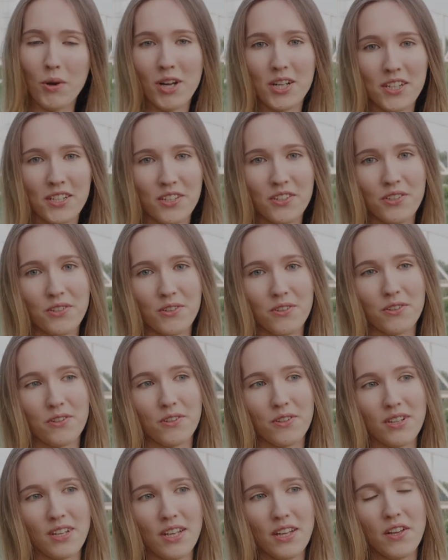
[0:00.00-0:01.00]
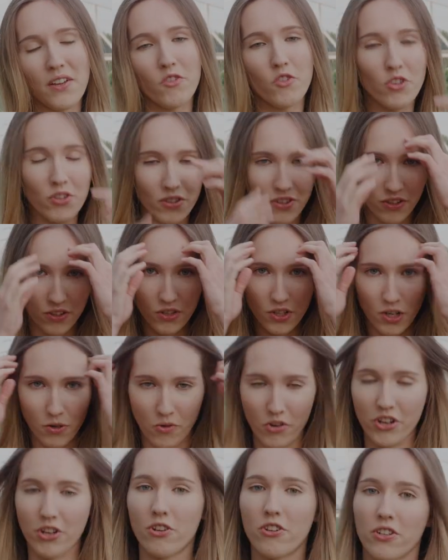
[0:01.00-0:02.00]
wanted to, you know,
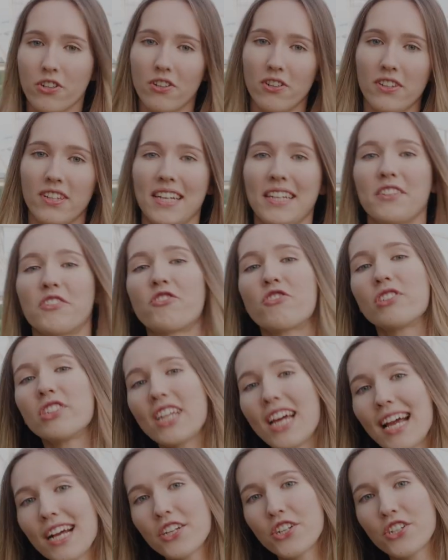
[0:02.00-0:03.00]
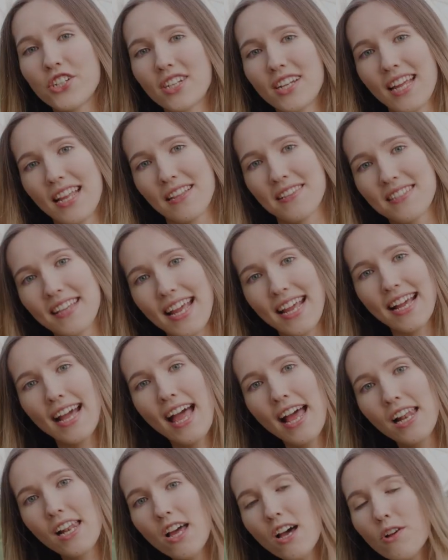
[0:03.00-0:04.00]
record all the introduction and saying
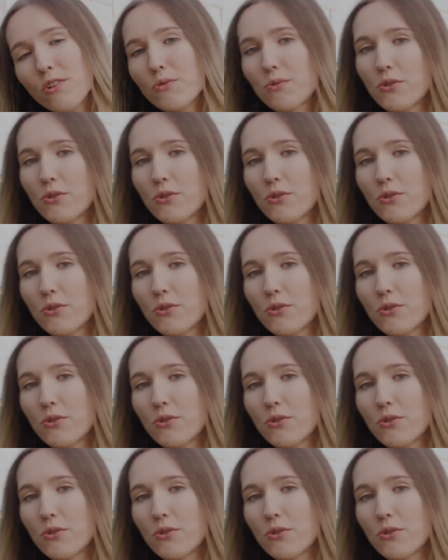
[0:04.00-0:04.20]
hellos,